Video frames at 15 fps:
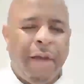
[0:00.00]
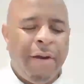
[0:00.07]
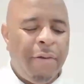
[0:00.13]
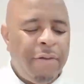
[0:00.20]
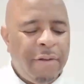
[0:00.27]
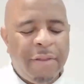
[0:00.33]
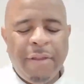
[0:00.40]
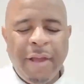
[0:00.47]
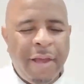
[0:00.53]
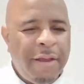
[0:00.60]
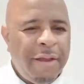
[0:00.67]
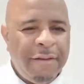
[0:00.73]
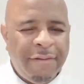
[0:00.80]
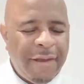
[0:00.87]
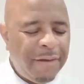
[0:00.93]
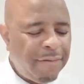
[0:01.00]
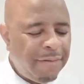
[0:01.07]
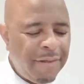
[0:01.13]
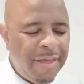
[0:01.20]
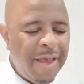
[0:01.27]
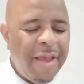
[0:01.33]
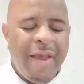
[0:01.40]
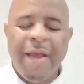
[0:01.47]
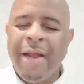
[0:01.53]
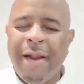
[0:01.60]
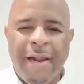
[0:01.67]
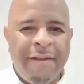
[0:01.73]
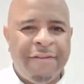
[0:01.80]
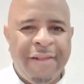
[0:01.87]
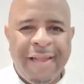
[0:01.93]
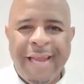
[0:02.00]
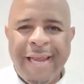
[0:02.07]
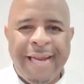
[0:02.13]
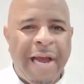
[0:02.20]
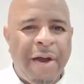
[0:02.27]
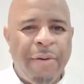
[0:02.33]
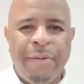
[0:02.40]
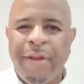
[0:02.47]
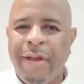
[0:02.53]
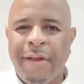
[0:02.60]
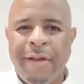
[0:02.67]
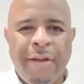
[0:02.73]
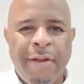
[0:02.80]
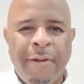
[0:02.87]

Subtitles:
You know, the thing is, it's there. It's laid out there.